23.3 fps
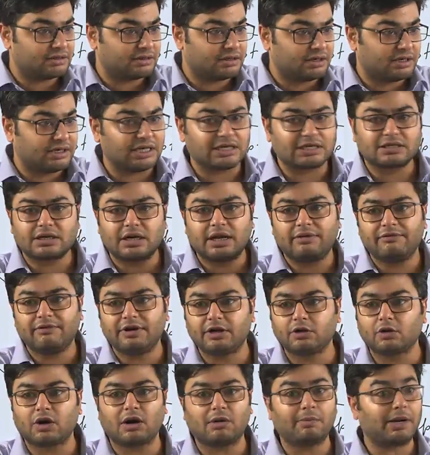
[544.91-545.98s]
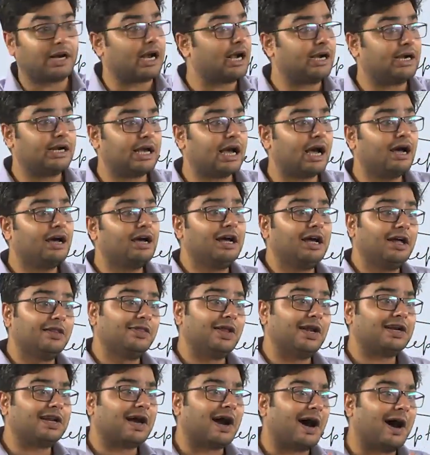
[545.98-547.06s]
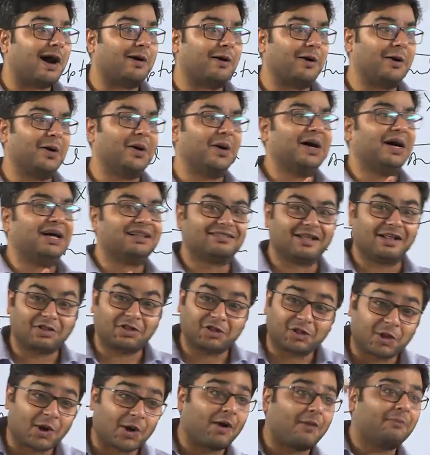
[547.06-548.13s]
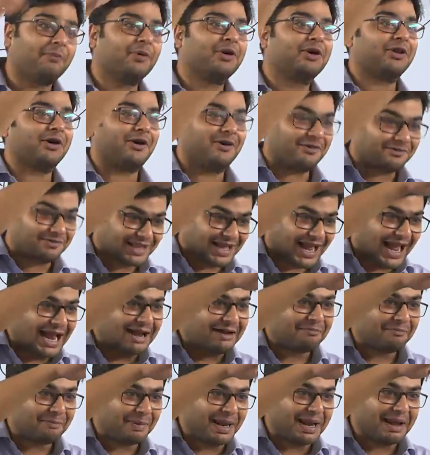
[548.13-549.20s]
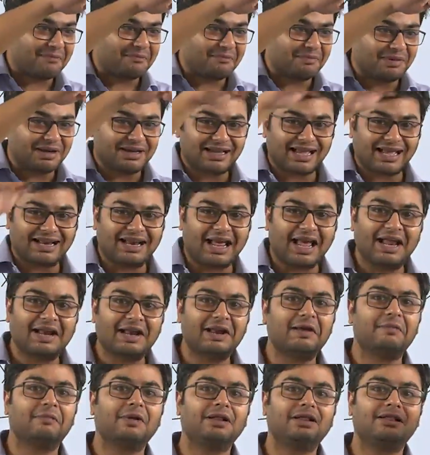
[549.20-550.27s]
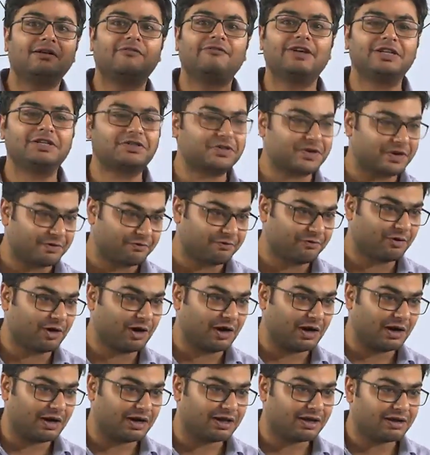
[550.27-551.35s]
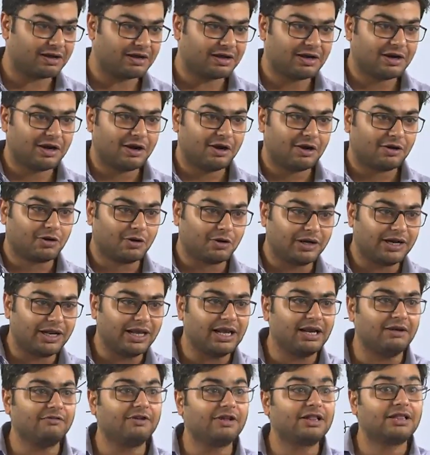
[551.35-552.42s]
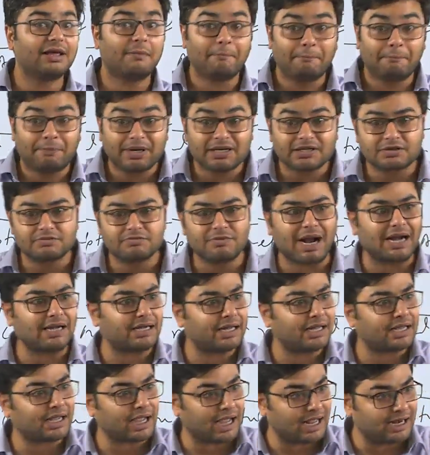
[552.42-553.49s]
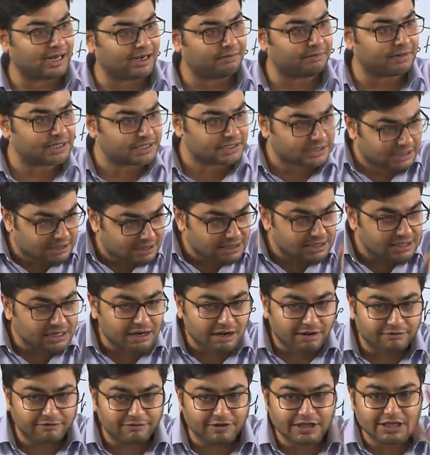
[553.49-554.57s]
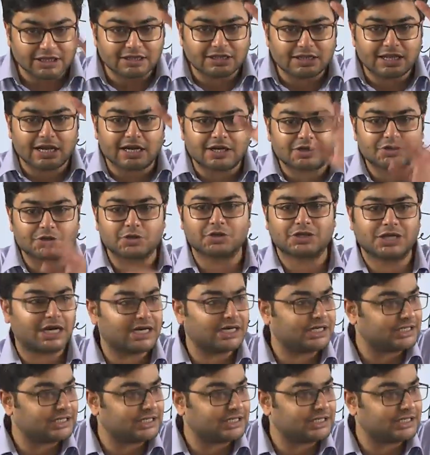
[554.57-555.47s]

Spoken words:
Yesterday we took up an idea that how the throughput of the NPM can enable the Western world to deal with the prismatic elements within their society.